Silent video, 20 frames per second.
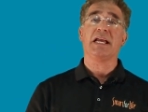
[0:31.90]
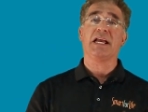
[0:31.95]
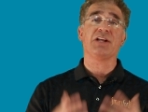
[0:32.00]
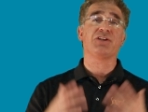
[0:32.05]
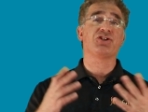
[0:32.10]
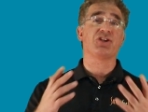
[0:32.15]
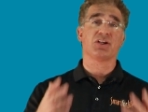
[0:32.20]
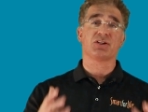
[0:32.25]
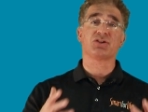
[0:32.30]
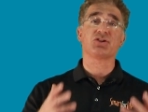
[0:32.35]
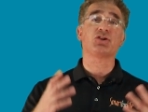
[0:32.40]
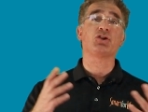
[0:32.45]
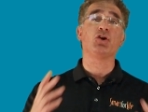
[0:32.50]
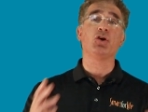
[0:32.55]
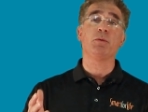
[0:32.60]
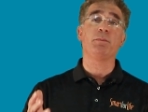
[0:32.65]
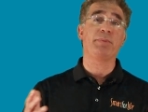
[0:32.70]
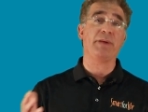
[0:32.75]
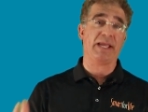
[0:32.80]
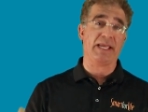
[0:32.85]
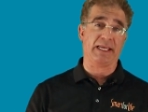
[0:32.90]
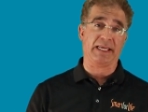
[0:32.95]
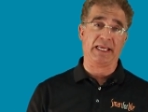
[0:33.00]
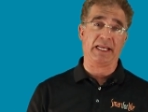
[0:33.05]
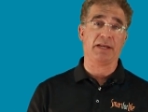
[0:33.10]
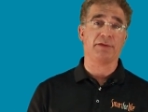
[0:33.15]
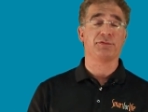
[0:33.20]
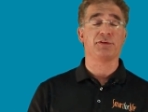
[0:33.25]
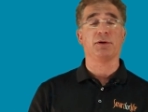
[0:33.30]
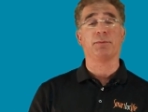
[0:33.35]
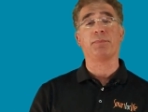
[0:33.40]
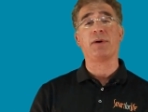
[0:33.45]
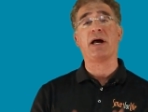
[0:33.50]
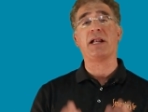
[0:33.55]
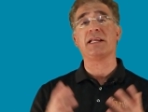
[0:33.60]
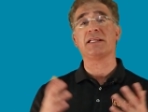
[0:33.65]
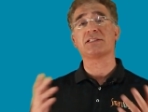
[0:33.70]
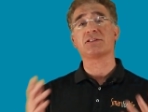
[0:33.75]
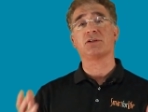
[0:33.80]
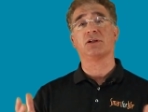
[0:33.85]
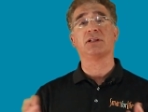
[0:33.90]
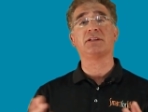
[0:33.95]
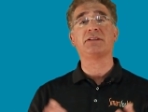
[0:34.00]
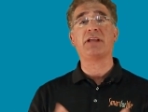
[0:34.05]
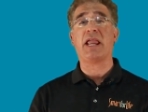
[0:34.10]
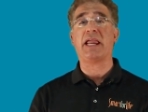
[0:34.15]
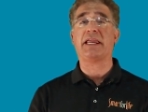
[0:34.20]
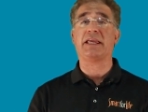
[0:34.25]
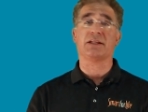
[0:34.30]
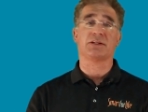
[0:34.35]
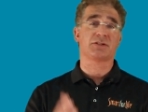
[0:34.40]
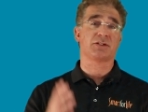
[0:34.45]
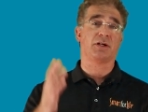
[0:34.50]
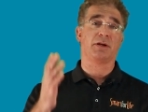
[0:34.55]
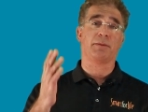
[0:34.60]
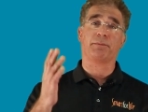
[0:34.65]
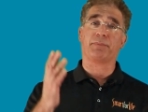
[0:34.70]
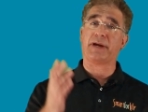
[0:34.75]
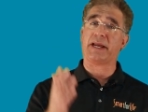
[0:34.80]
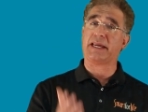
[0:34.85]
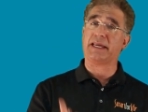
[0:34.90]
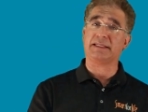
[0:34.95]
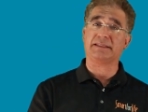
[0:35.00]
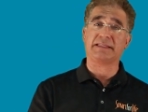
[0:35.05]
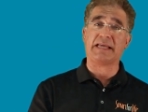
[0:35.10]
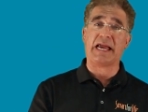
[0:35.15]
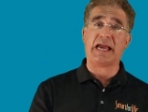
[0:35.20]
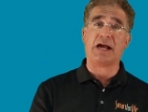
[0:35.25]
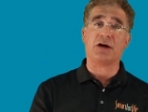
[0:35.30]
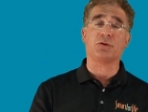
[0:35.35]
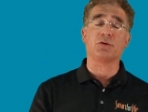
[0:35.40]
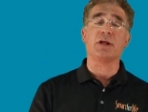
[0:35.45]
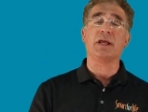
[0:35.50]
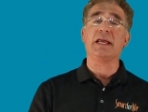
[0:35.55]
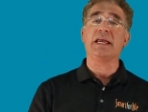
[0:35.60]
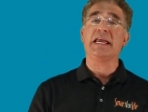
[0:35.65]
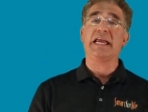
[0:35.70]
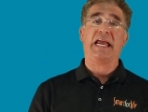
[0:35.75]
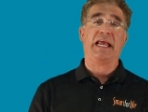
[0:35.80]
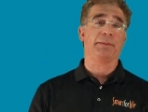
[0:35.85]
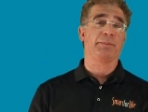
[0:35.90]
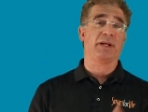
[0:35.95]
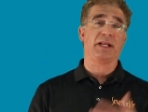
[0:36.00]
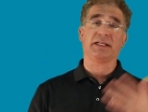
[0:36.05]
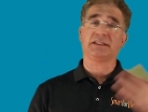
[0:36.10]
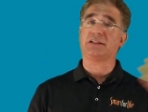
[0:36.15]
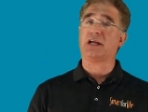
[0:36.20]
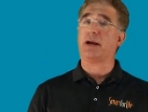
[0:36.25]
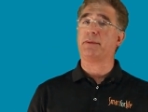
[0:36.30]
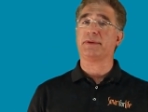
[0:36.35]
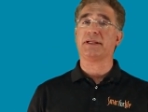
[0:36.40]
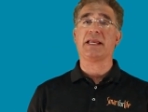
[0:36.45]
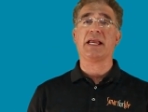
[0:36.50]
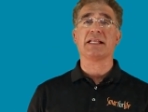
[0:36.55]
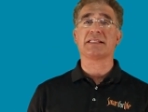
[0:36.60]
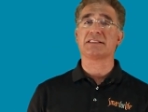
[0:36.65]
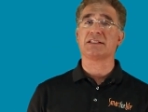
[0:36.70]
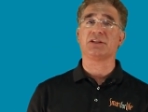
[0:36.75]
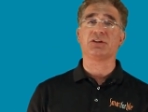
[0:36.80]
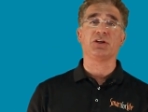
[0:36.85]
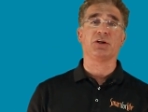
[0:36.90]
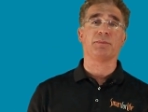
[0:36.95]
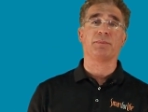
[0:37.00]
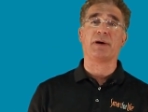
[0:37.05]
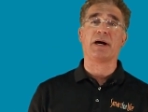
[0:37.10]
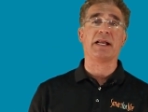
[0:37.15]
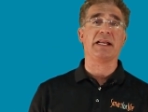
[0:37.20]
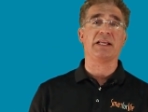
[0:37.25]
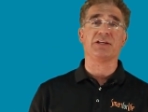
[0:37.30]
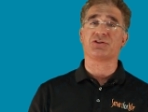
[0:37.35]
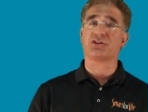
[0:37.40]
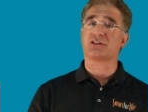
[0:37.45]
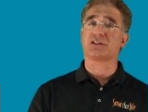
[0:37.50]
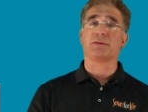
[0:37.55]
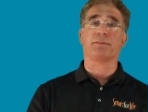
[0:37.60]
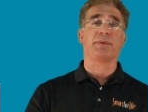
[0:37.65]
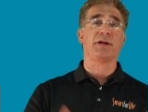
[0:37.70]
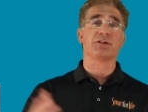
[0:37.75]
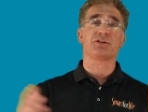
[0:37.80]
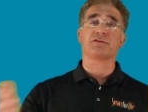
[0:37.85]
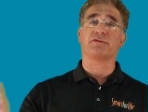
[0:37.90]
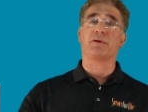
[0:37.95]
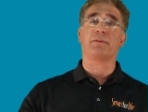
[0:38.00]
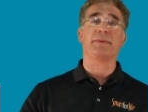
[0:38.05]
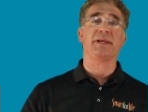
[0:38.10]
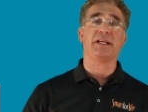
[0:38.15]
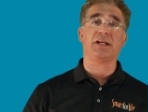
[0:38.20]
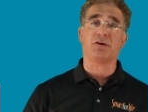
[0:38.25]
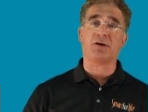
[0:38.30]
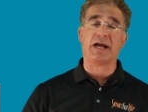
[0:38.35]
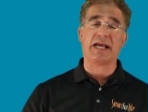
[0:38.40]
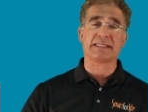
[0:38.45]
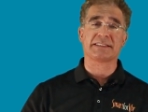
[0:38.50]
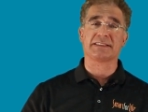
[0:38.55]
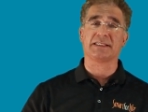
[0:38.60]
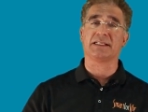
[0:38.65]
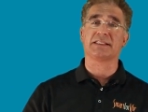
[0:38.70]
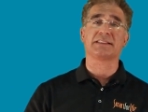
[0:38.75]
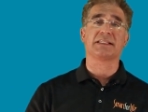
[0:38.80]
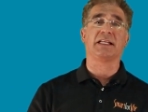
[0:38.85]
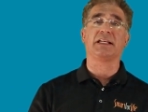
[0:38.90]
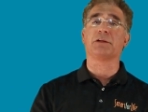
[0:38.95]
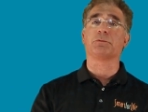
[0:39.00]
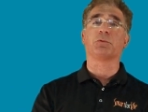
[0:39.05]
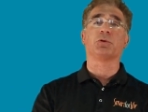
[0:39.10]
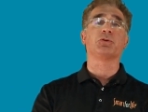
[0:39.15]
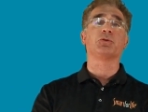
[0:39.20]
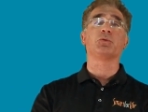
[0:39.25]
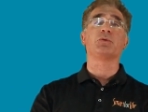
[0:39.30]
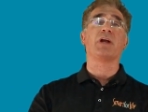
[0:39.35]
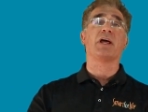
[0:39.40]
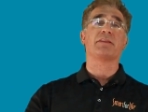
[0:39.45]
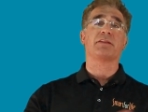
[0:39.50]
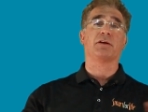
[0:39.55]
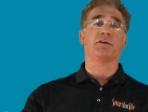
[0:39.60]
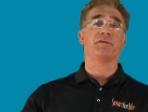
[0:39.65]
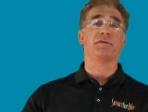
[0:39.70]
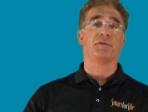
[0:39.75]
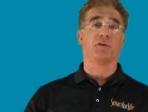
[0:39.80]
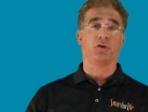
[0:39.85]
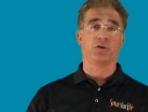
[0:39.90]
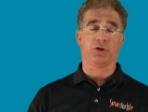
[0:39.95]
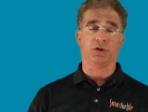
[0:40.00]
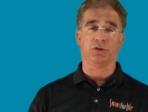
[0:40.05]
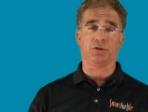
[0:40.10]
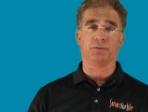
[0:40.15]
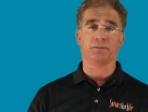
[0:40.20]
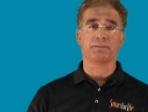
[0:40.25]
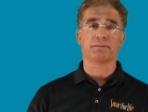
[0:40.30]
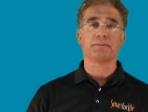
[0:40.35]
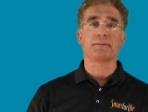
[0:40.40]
It's just too big. And if your body is going to take it, it's going to break it down. And by the time it gets into your body, just a bunch of amino acids and it will do nothing for you.